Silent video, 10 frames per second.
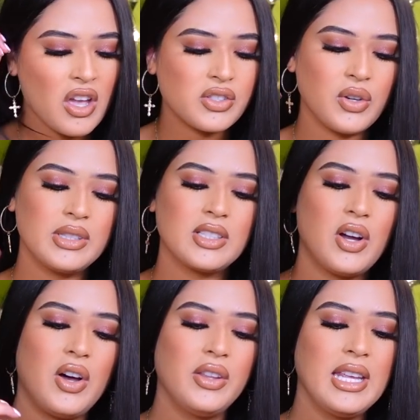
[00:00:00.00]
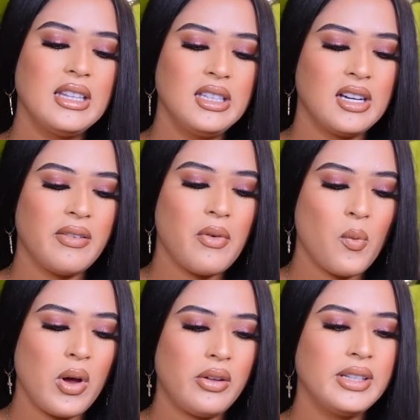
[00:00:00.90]
So it's called the Love
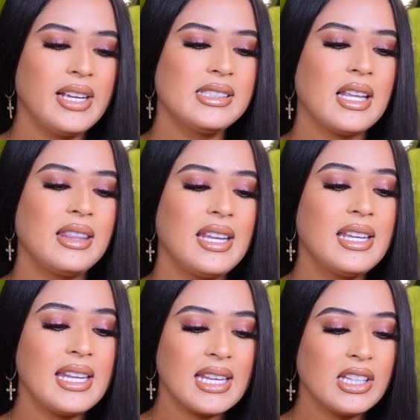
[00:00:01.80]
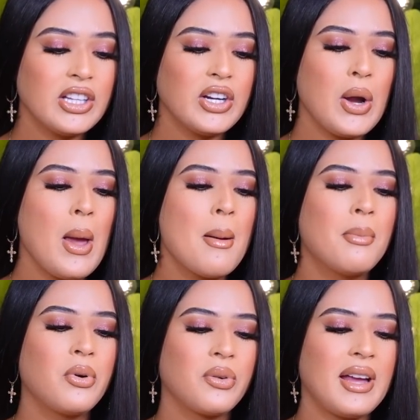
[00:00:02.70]
Wellness, the Killer
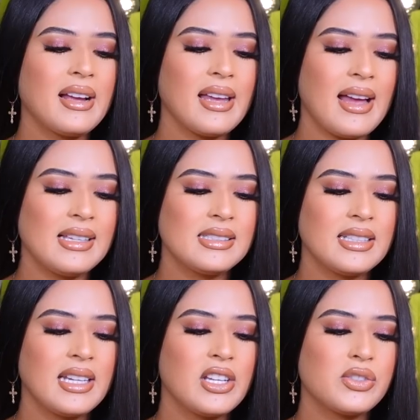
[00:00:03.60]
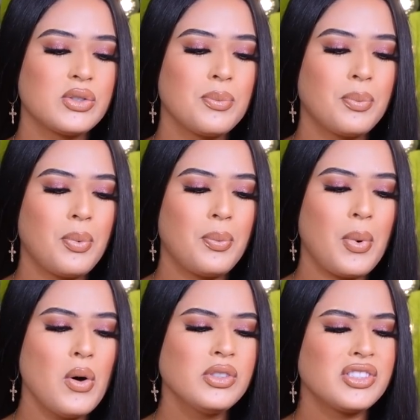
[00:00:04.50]
Boric Acid
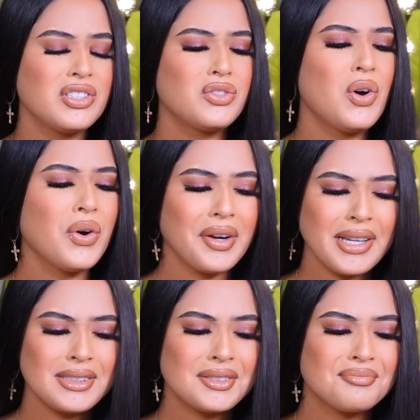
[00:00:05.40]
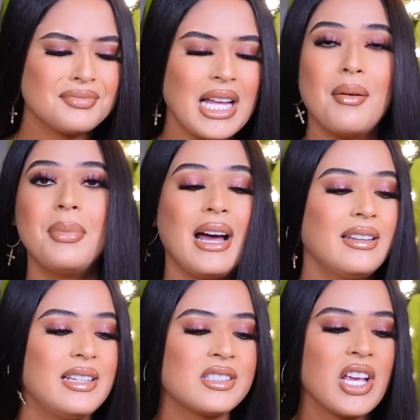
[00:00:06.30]
Suppositories that
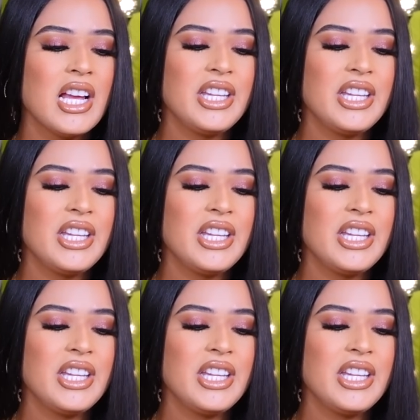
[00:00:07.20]
balance